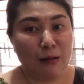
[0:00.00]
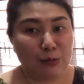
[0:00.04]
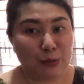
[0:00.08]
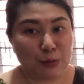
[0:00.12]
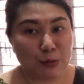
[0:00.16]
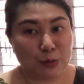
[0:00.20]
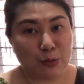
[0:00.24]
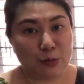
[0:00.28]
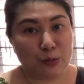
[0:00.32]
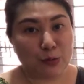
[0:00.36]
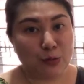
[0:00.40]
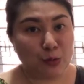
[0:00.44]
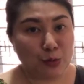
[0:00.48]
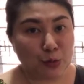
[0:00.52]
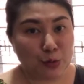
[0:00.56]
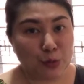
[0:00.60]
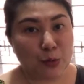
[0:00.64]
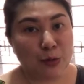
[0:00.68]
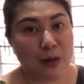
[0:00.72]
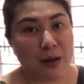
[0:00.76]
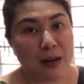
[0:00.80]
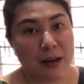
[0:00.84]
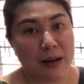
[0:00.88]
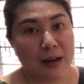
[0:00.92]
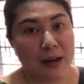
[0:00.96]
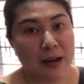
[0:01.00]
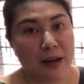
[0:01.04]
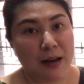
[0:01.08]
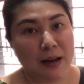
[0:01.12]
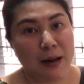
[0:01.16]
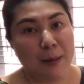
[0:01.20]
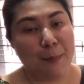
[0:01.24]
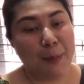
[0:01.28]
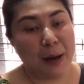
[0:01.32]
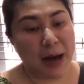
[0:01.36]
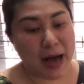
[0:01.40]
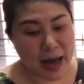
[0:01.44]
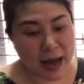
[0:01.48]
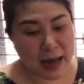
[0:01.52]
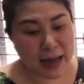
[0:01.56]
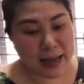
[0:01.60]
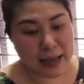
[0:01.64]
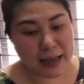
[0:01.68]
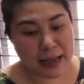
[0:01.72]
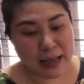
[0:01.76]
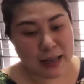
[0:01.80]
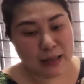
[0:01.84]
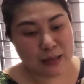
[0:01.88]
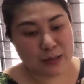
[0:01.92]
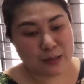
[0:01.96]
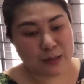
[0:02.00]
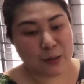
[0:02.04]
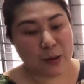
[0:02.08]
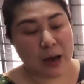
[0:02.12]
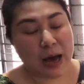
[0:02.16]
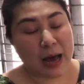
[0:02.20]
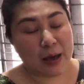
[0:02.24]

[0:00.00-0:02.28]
to do a pie. So